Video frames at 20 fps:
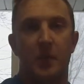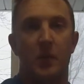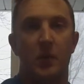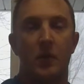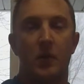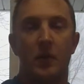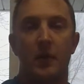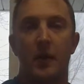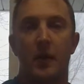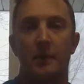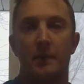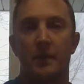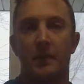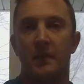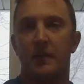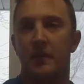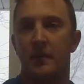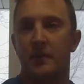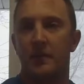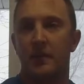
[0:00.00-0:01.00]

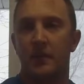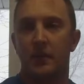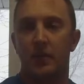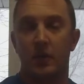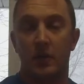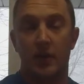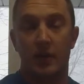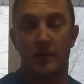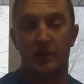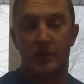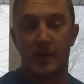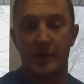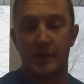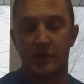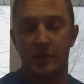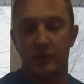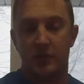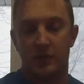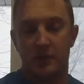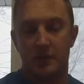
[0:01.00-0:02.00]
hookup
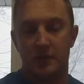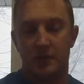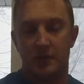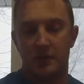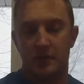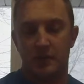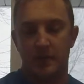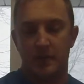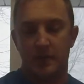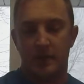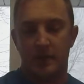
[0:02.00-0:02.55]
ratios.